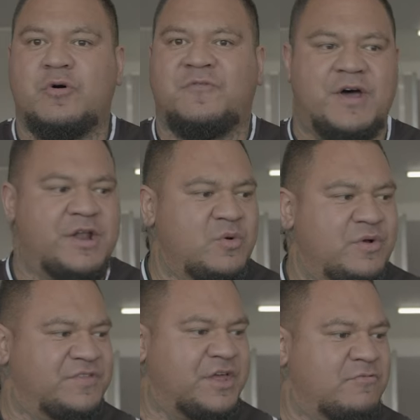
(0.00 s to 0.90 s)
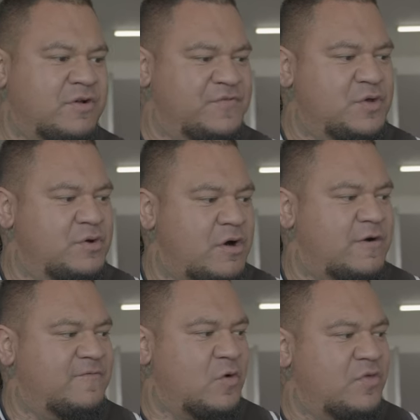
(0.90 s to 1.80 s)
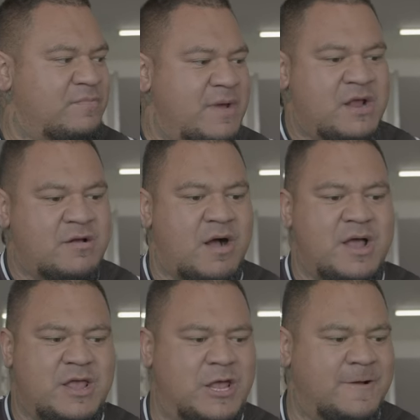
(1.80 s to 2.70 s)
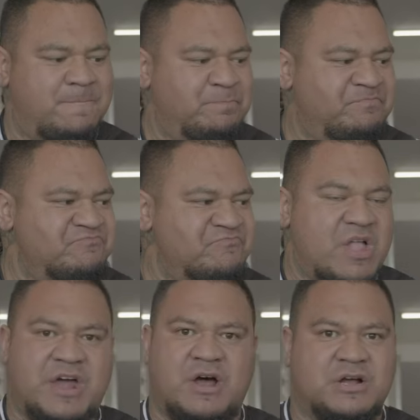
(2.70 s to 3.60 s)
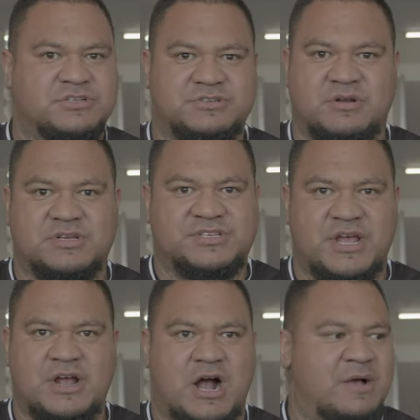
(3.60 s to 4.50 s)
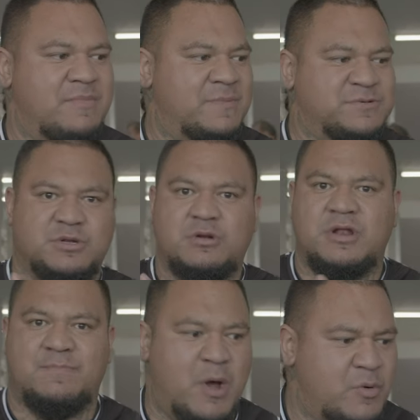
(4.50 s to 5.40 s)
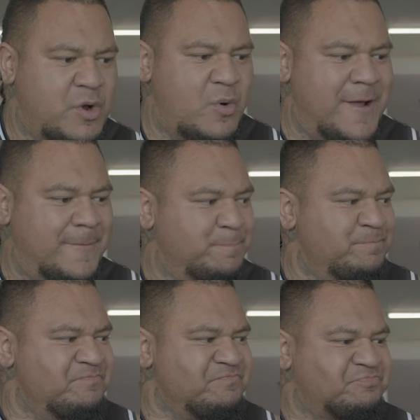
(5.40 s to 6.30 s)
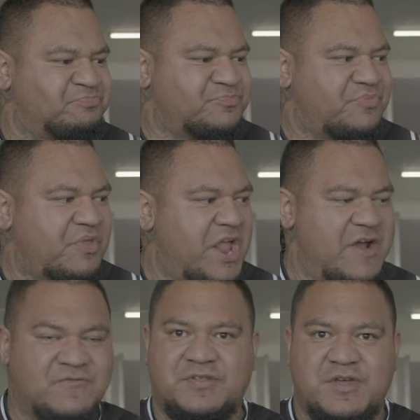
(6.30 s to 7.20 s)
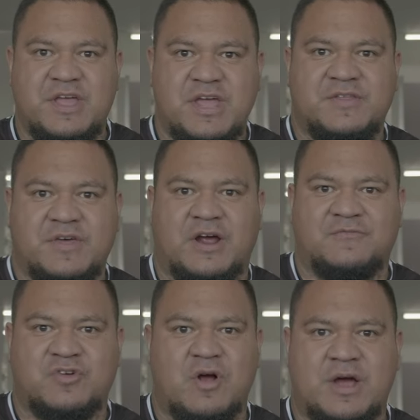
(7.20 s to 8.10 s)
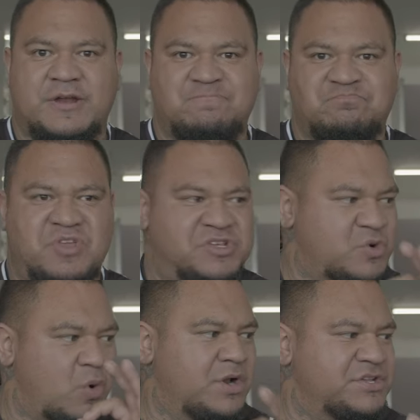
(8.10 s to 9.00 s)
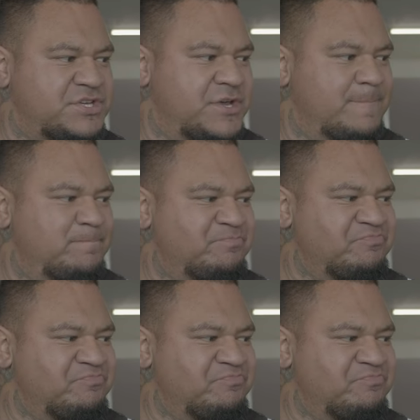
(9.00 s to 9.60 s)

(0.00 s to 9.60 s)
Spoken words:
all, whanau, we've done a review of all the main kai here, and I just gotta say, I'm absolutely blown away. Everything here that I've tried is quality,